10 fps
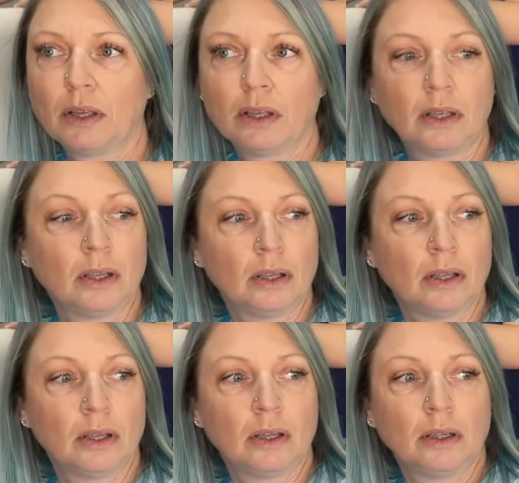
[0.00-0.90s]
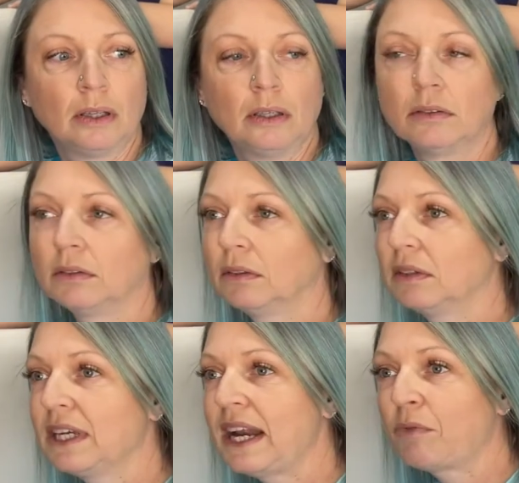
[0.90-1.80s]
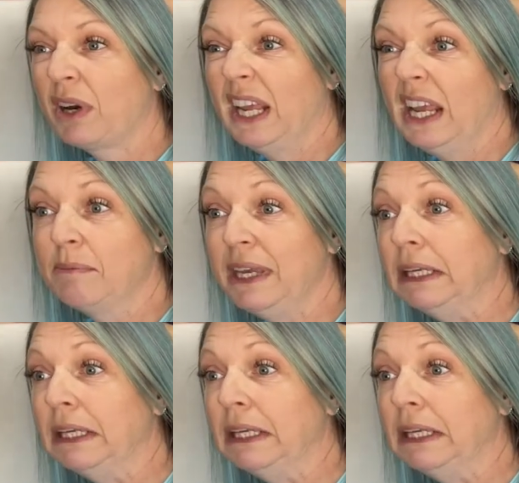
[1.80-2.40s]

hey, can everyone hear? Can everyone hear me?